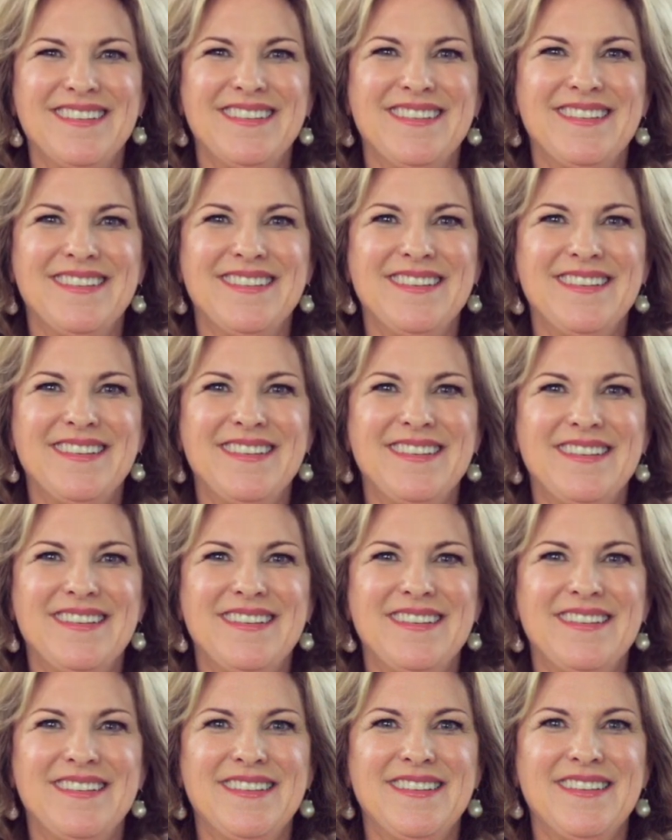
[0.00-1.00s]

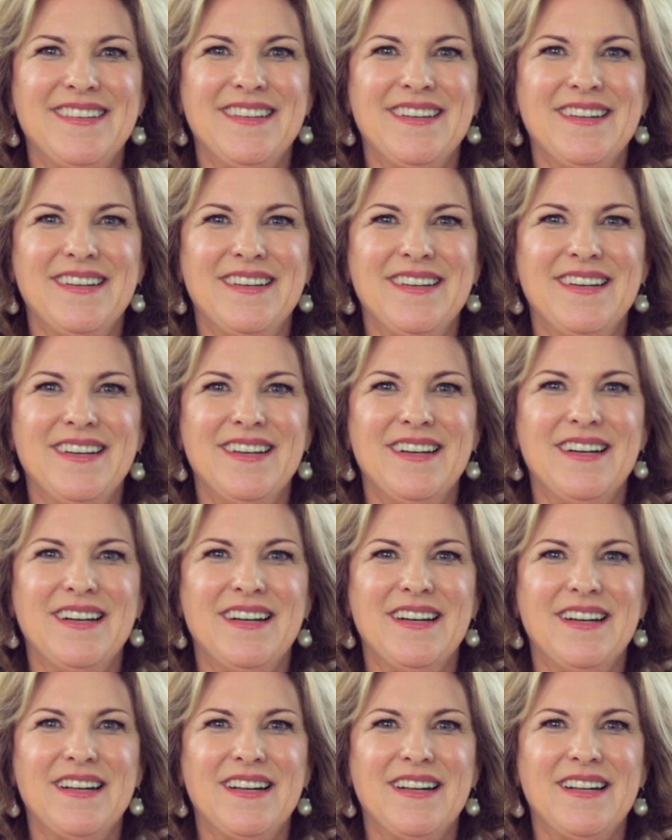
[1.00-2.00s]

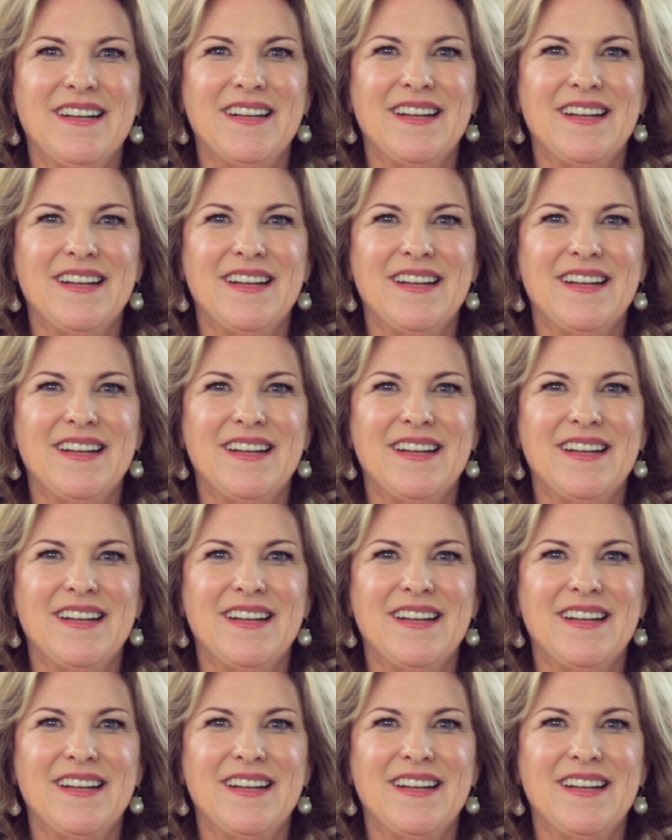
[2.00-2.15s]
Nothing is said.